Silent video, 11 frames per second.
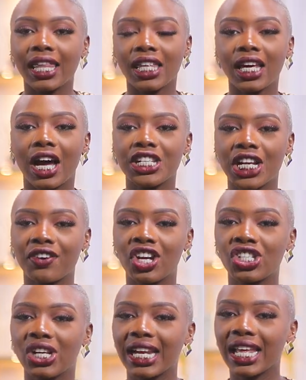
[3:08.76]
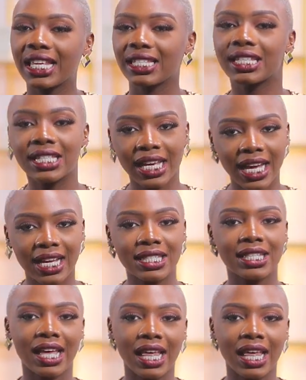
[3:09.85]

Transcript: I think our generation is the sickest, the